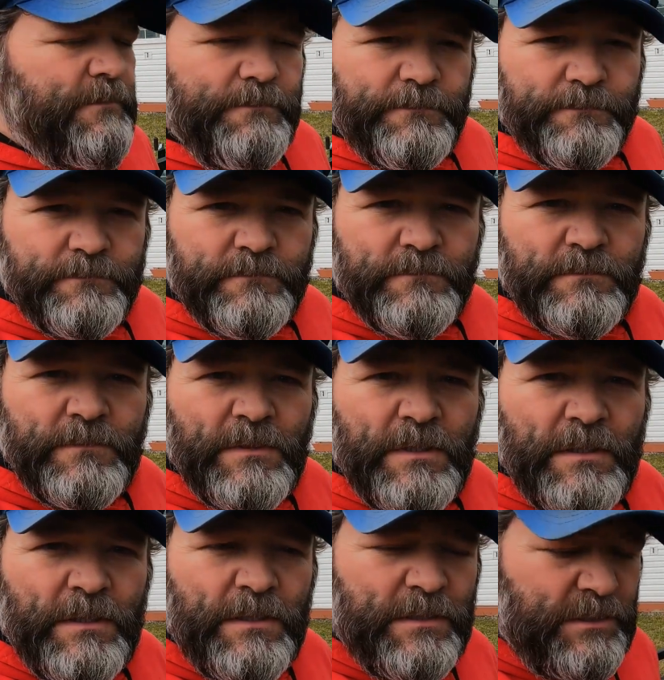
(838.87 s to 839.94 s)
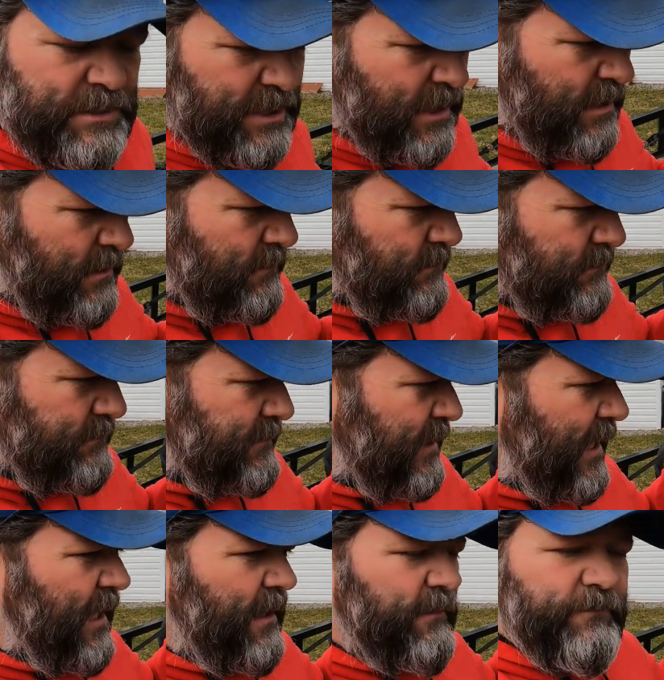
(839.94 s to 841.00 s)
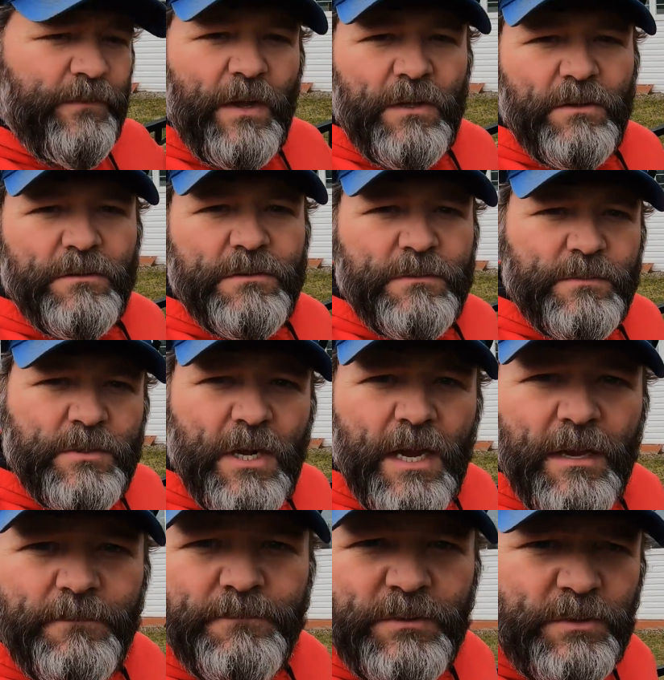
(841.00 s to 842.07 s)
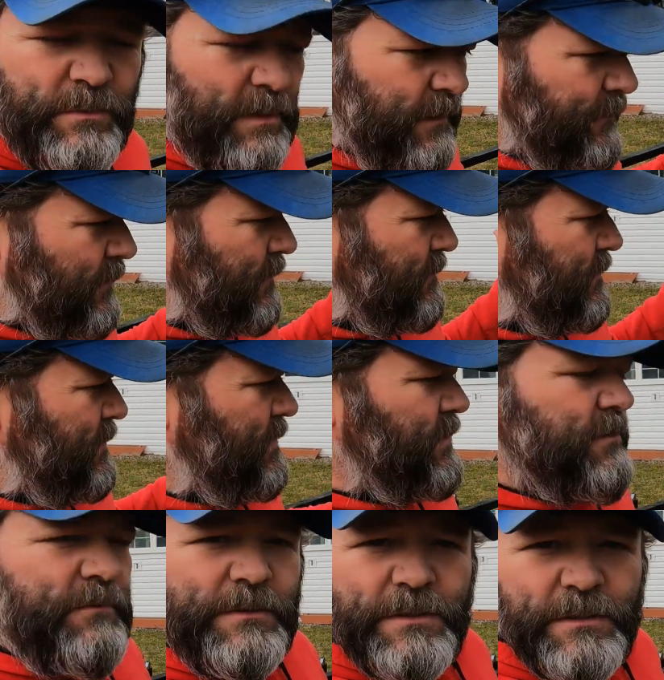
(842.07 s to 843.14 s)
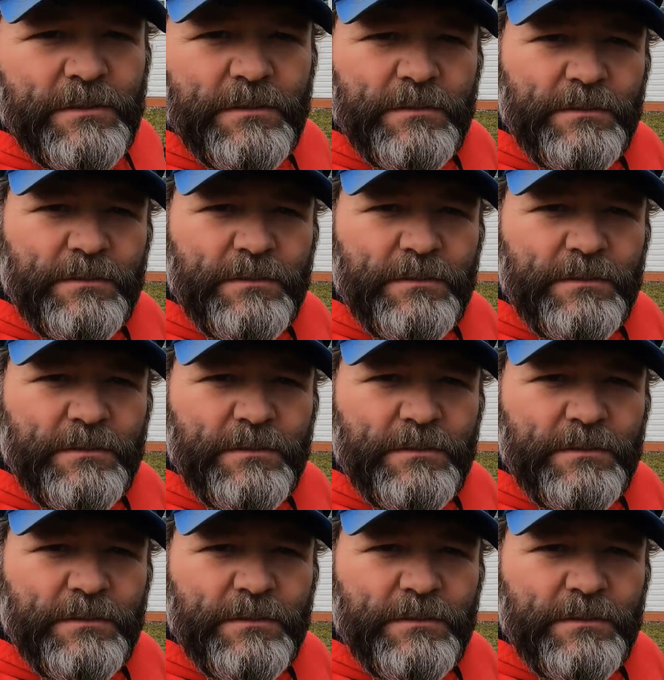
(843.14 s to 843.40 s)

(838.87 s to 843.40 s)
up, share, tag, follow, subscribe, do whatever you do with the